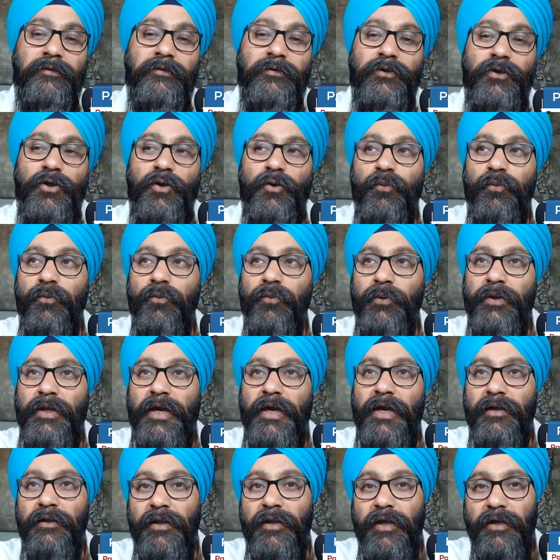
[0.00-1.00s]
You know, we
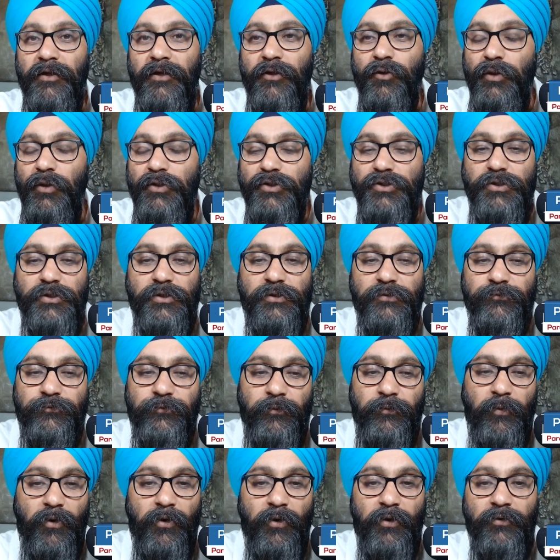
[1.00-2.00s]
had a lot of questions
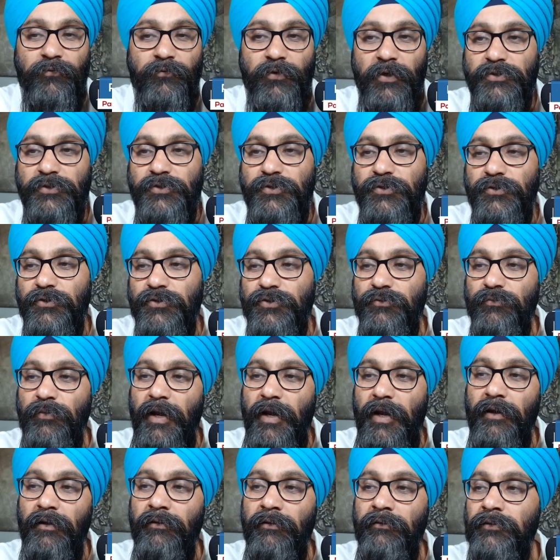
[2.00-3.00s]
from our investors
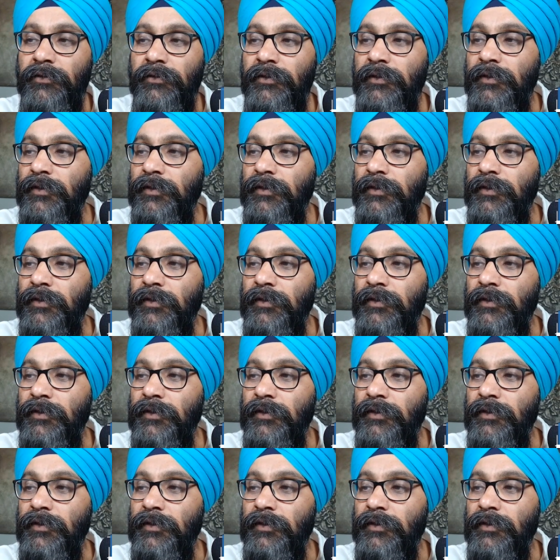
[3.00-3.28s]
around,